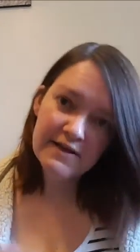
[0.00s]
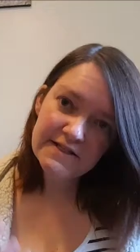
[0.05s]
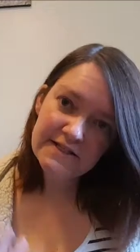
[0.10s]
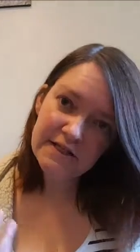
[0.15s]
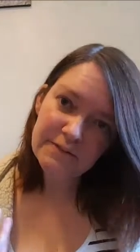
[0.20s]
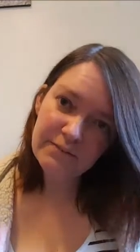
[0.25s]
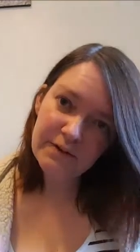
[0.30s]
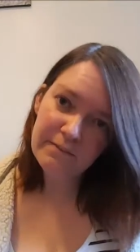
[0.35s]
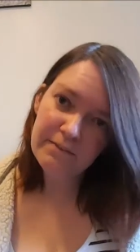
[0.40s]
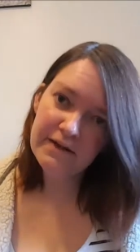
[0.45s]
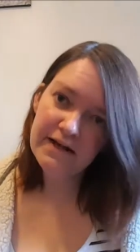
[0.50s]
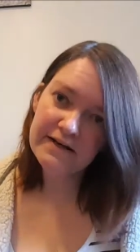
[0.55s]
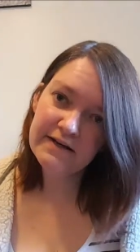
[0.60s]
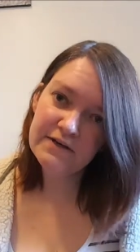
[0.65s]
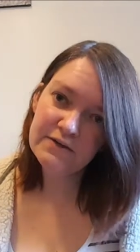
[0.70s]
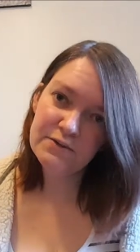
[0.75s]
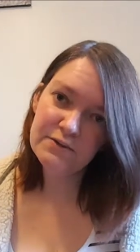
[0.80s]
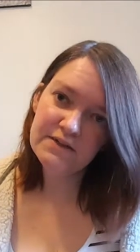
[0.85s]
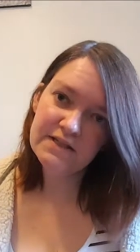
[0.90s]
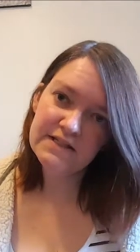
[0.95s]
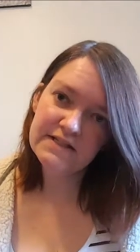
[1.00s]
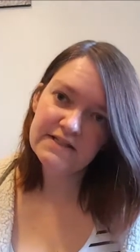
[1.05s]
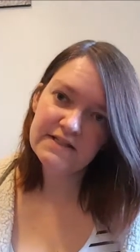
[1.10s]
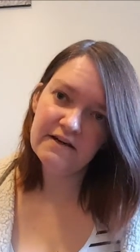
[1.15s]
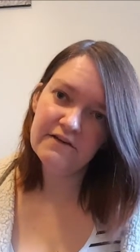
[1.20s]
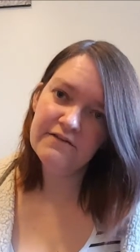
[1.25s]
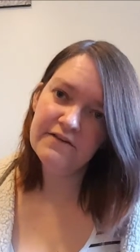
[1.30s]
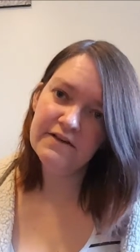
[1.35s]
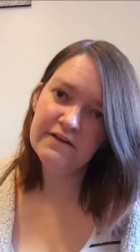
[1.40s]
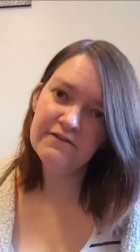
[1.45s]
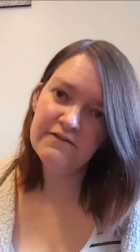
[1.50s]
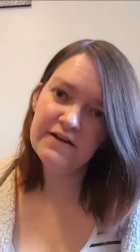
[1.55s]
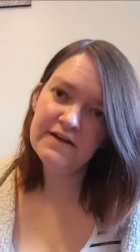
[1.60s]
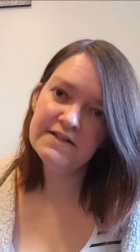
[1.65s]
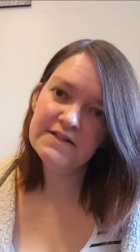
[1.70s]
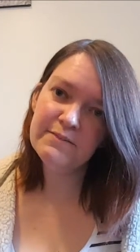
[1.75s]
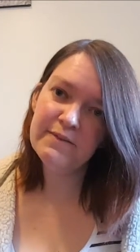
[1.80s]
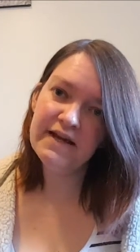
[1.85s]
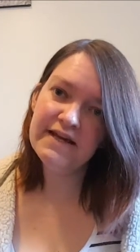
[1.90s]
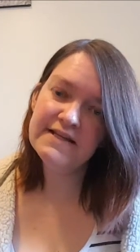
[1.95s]
So by planning all this stuff in the
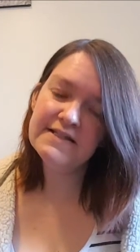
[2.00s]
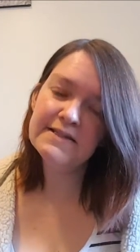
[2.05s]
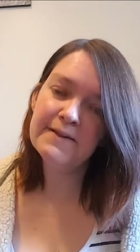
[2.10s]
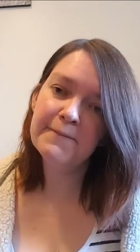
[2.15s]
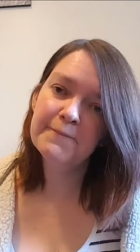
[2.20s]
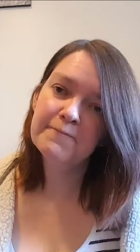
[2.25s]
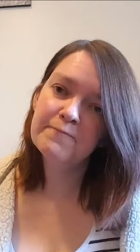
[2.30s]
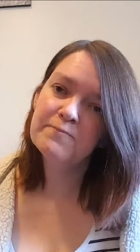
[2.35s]
first place,